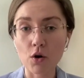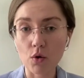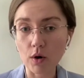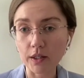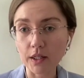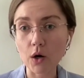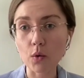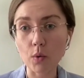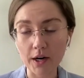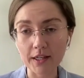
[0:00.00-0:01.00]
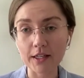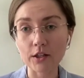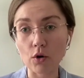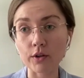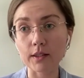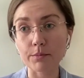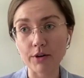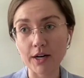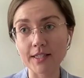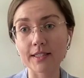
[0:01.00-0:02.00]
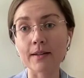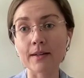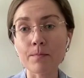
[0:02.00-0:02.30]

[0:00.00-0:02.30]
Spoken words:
who are now working on elaborating